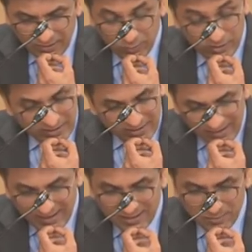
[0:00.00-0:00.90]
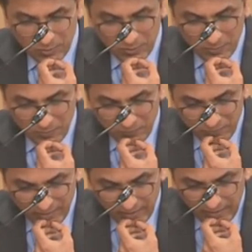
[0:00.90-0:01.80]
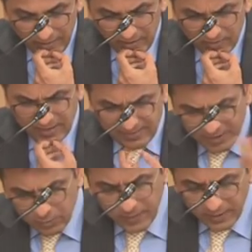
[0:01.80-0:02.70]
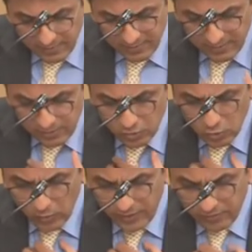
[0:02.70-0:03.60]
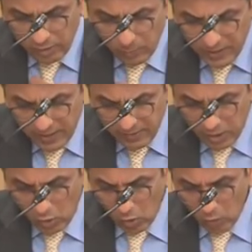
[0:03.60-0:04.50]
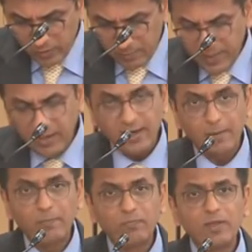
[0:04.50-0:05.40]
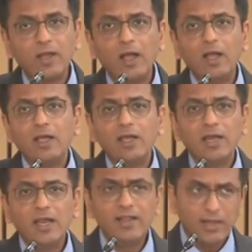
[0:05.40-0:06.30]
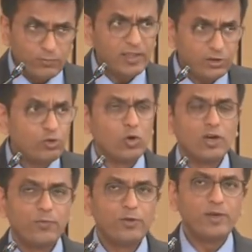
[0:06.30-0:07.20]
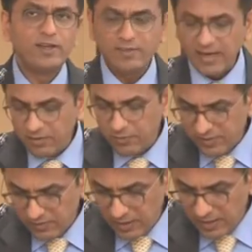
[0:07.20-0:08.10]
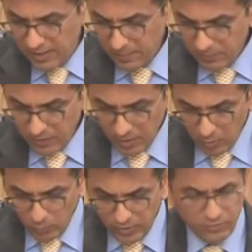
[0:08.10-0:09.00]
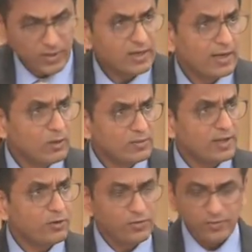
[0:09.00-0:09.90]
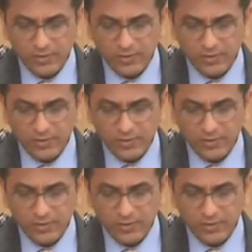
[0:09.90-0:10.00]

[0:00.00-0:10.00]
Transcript: Sujata Gidla's book. These experiences and stories illuminate the law with meaning. In Navtej Johar, which we decided recently, we struck down section